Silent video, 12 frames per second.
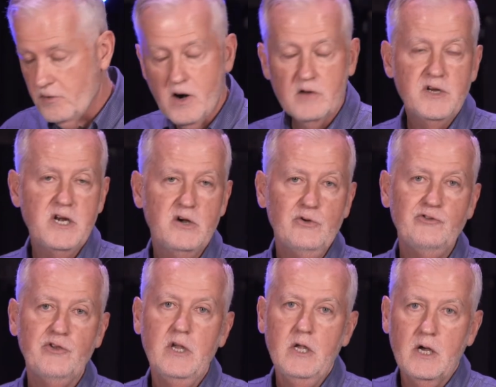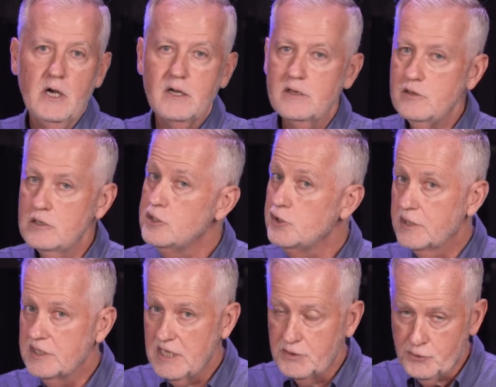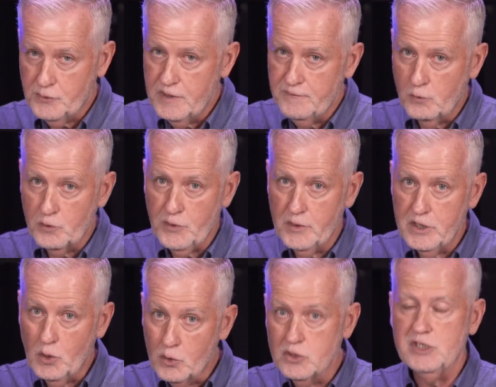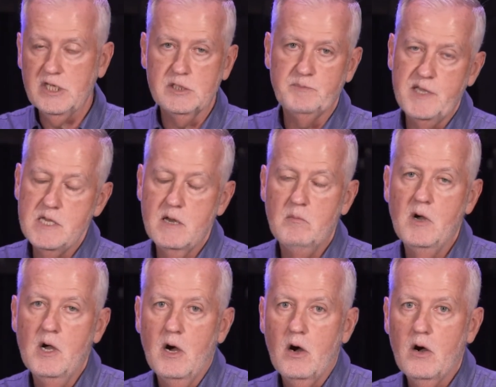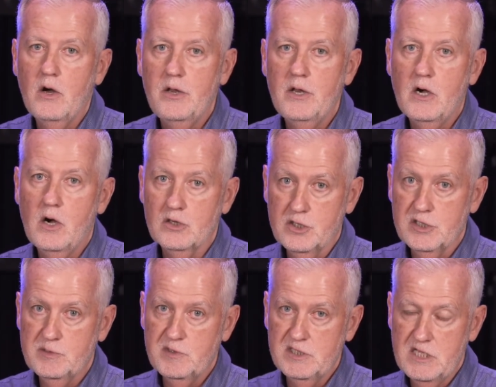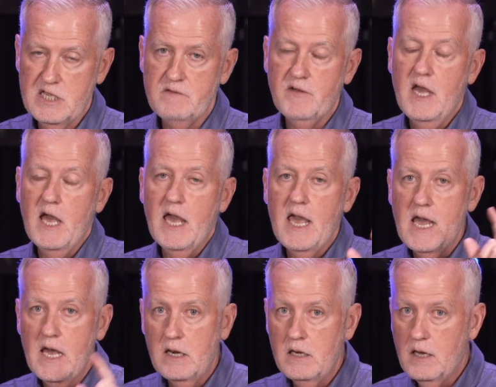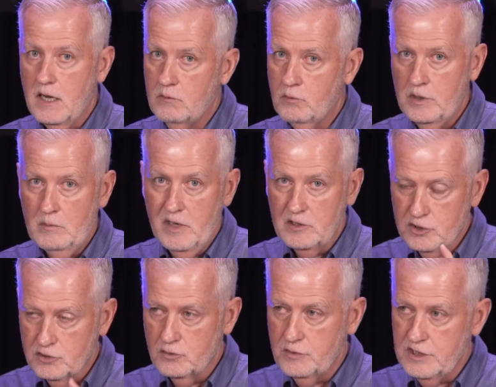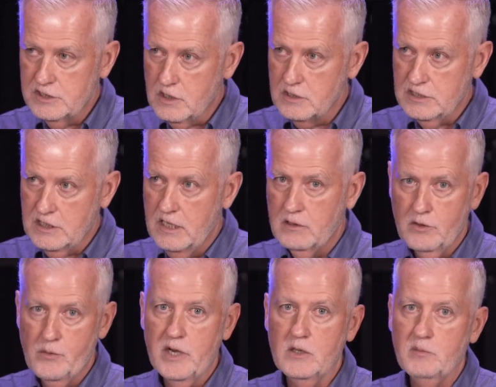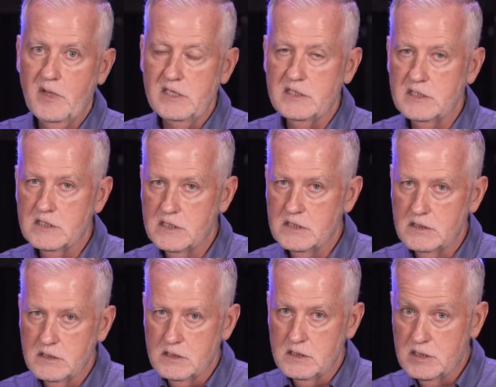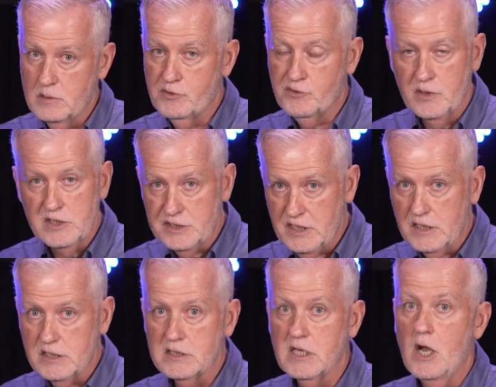Harvey knows, you can join us at 3, 4:30, or 6 p.m. on Christmas Eve. And I want to make sure we start saying on a regular basis, the December 26th